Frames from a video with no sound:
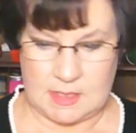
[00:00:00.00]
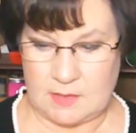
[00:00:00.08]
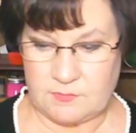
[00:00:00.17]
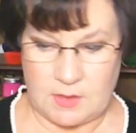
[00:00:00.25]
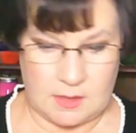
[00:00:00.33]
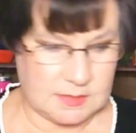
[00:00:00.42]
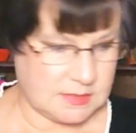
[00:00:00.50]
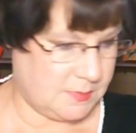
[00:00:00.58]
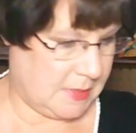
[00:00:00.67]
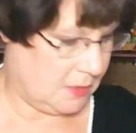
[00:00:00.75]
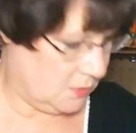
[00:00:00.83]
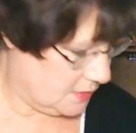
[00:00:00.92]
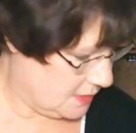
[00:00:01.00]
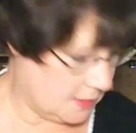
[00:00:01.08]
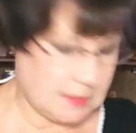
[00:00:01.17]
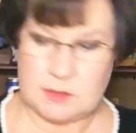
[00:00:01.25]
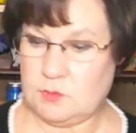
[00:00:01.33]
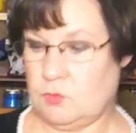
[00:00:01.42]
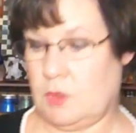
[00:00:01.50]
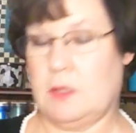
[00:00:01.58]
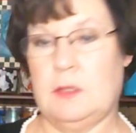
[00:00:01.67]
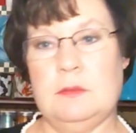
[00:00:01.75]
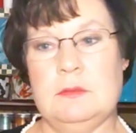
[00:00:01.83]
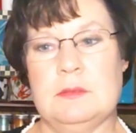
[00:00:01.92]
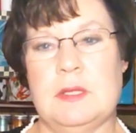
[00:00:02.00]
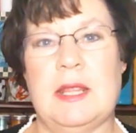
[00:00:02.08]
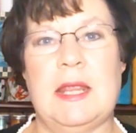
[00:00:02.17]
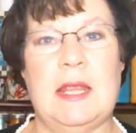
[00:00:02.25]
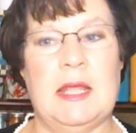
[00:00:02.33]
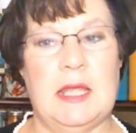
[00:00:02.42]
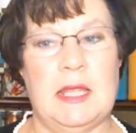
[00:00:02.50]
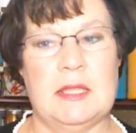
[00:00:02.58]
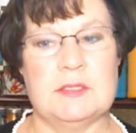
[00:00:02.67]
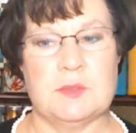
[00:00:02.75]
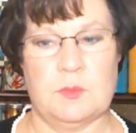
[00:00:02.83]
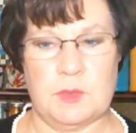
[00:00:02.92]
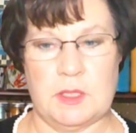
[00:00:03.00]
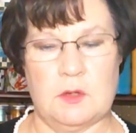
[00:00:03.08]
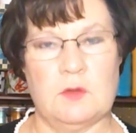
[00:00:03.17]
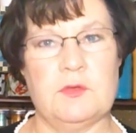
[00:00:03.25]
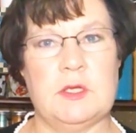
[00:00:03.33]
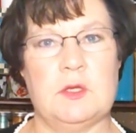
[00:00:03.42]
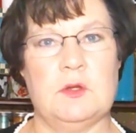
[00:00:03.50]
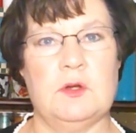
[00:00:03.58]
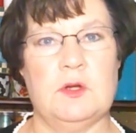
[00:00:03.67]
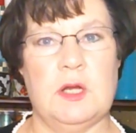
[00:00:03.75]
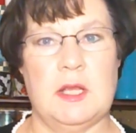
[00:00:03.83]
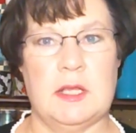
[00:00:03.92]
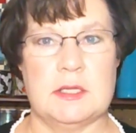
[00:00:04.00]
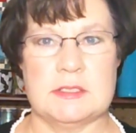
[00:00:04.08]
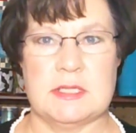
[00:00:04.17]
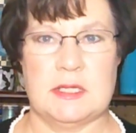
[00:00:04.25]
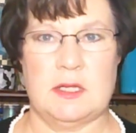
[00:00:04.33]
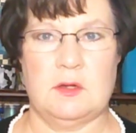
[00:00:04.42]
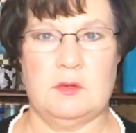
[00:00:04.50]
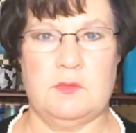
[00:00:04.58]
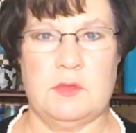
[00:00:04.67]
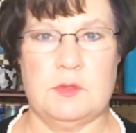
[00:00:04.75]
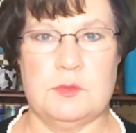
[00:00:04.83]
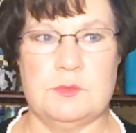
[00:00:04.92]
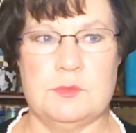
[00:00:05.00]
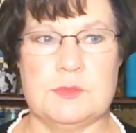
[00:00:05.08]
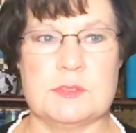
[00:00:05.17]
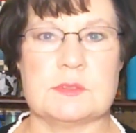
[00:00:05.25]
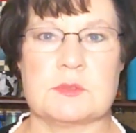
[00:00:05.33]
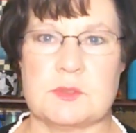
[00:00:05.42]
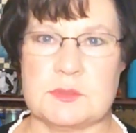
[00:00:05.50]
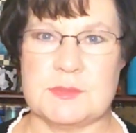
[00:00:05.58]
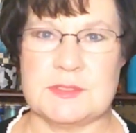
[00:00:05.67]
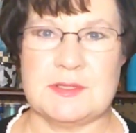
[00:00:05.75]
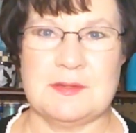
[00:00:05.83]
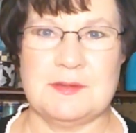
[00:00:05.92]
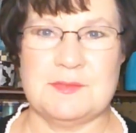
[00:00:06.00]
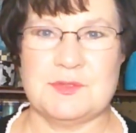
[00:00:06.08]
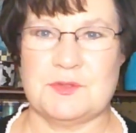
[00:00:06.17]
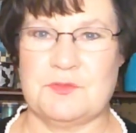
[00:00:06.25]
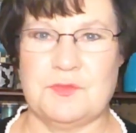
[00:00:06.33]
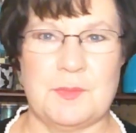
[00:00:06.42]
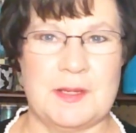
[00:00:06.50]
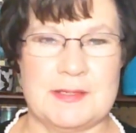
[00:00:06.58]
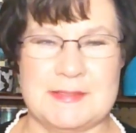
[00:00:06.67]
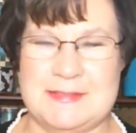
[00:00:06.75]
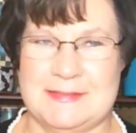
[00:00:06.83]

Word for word: I've got some errands I need to run and so I'm gonna get off here and take care of those it's Christmas time so everybody's